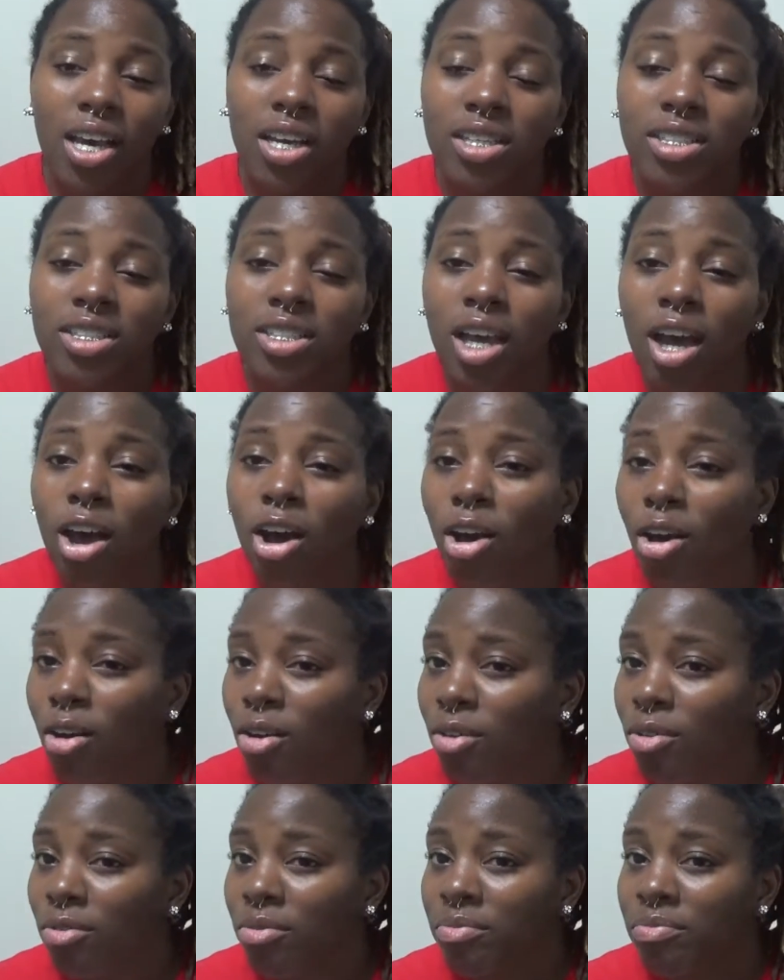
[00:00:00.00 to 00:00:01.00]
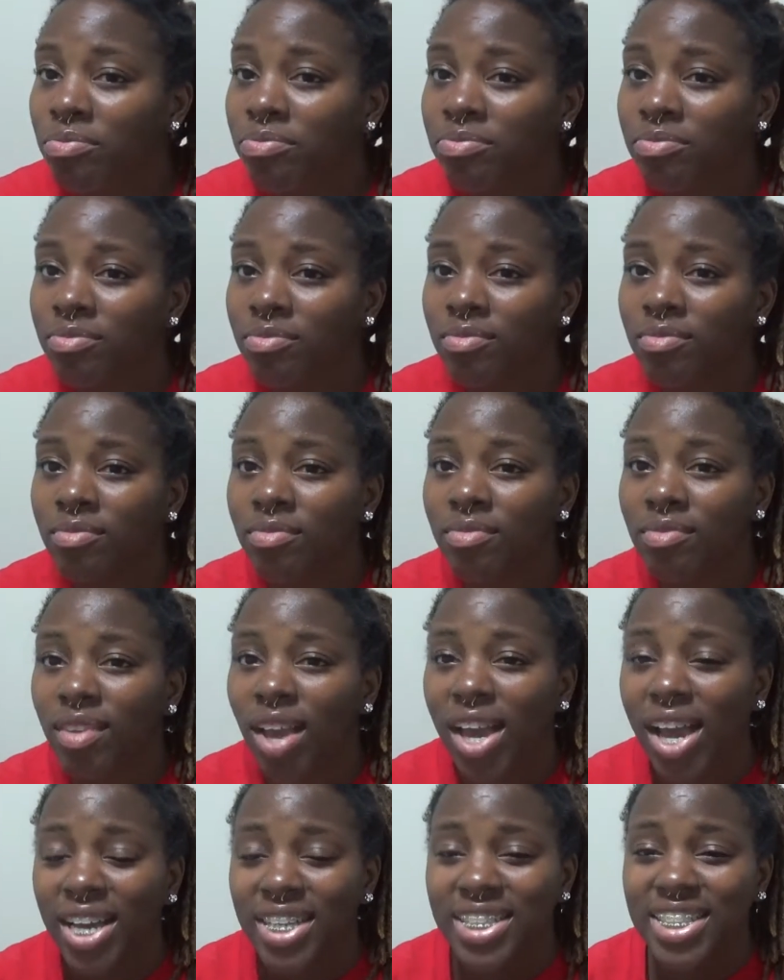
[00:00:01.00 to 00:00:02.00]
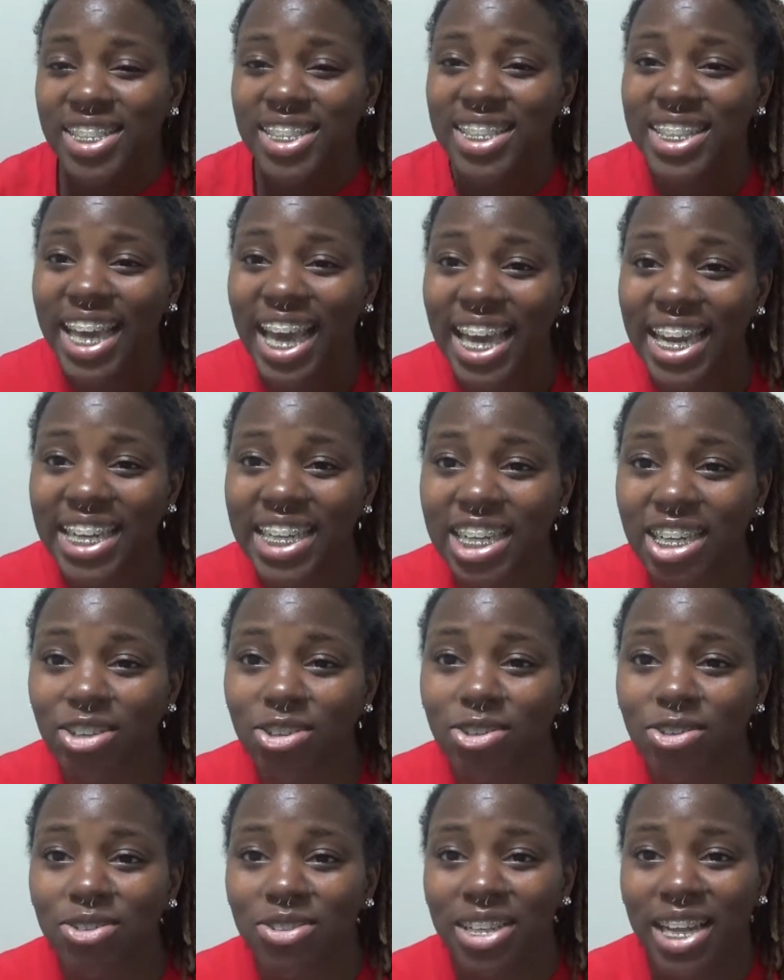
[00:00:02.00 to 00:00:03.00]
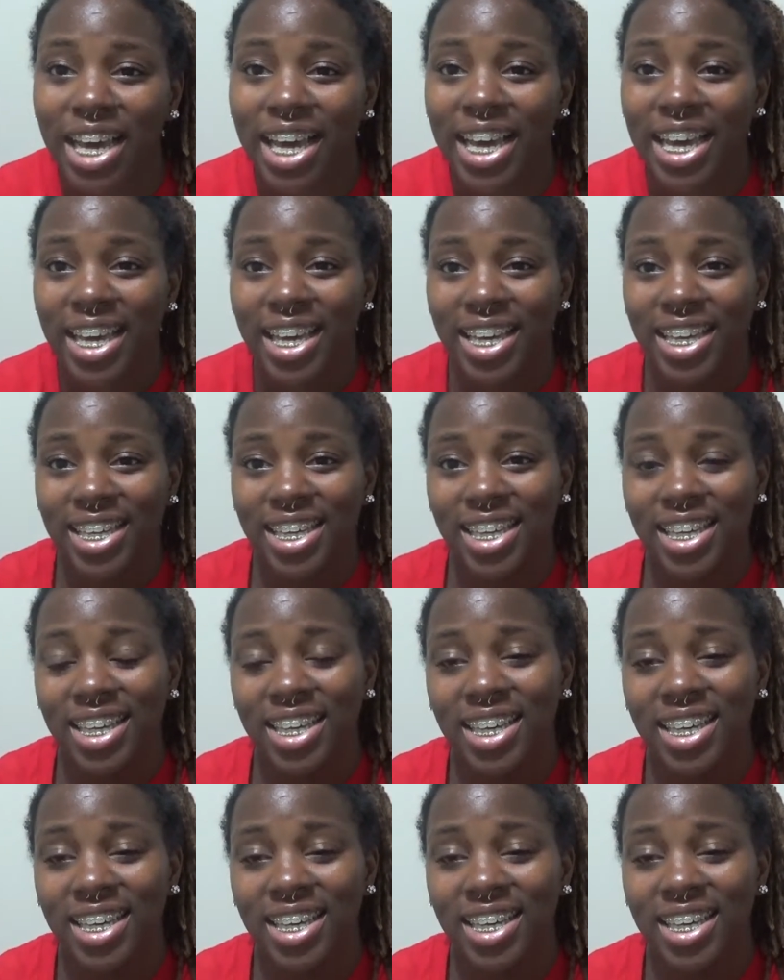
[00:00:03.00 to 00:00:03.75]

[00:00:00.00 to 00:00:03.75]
So I took that literal, like